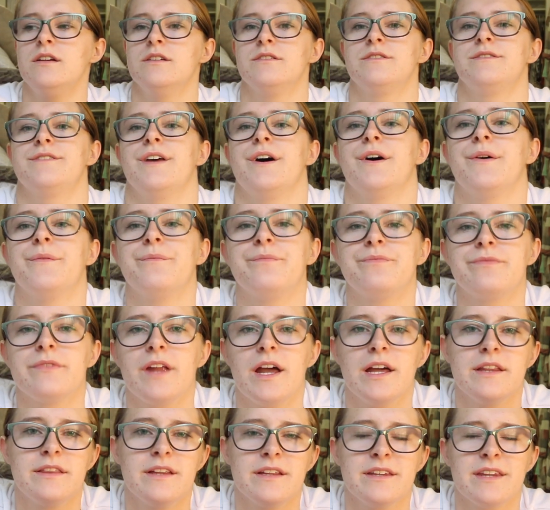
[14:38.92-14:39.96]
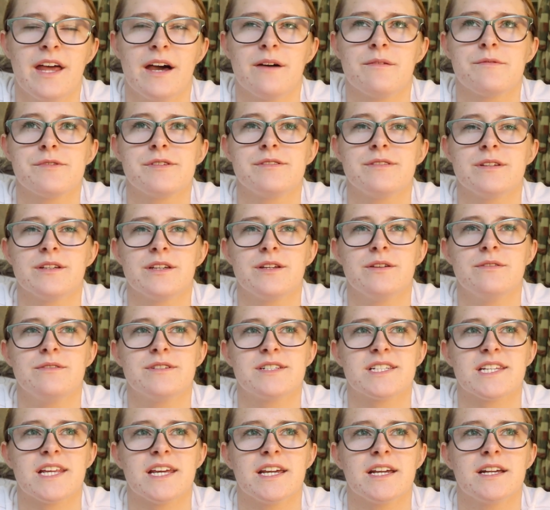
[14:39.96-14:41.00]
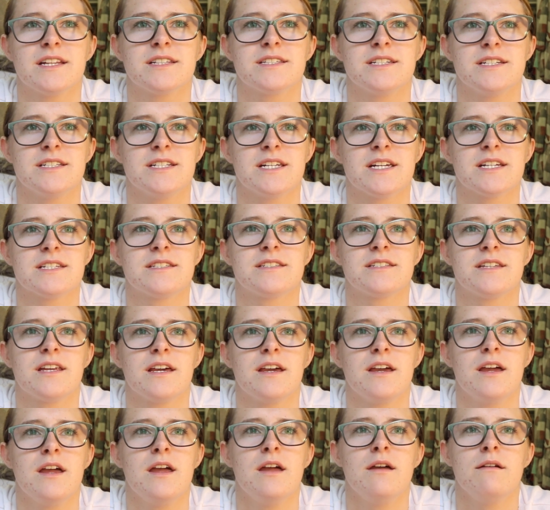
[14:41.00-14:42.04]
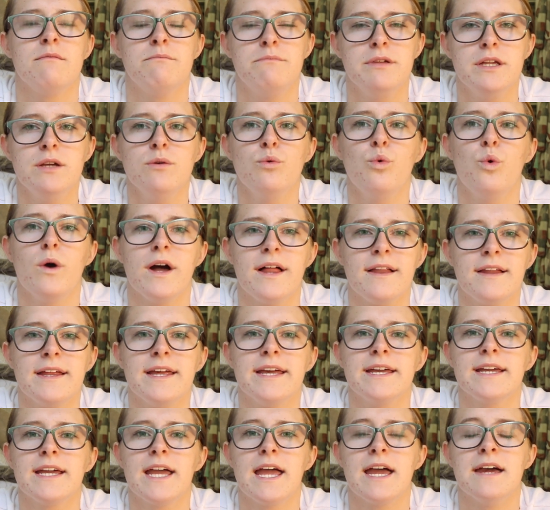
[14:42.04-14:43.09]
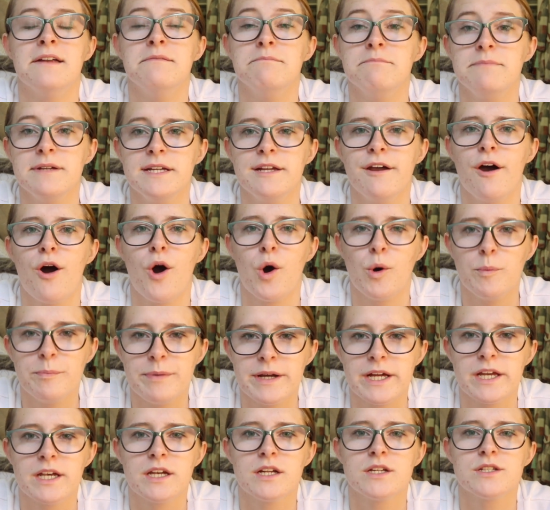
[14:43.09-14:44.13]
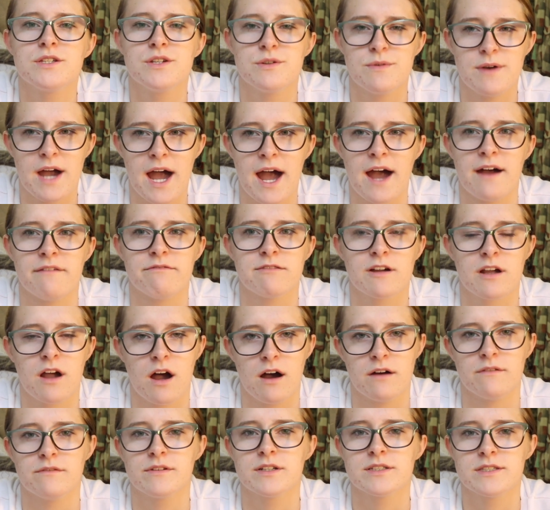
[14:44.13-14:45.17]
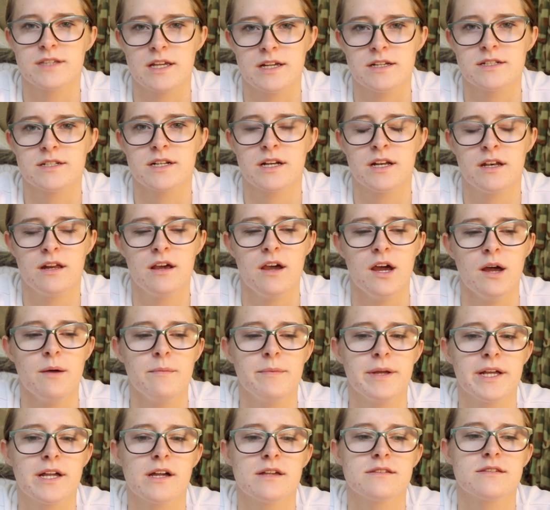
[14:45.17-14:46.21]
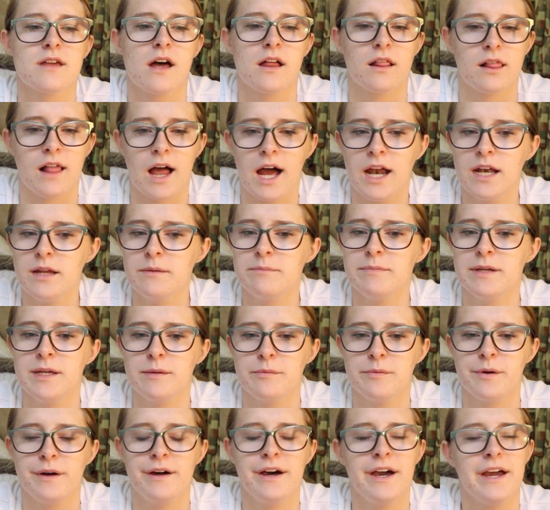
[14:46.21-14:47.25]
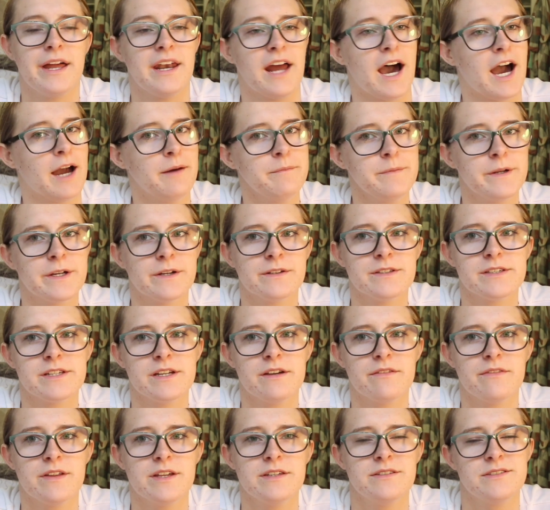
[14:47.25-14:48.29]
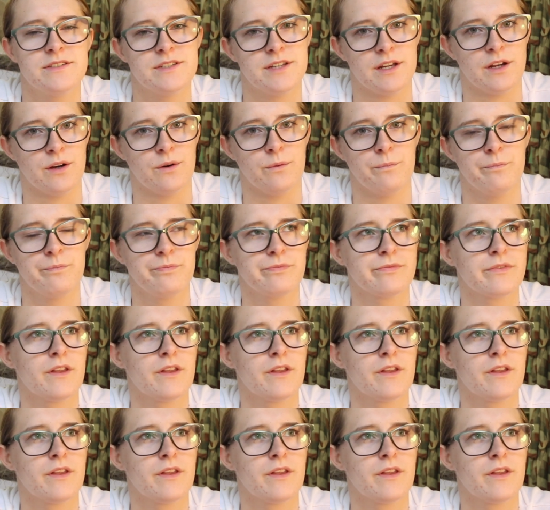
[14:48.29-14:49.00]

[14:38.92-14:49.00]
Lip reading: So I think that was the huge thing, and to just be willing and be open to have conversation, because a lot of people, and I'm guilty of this too,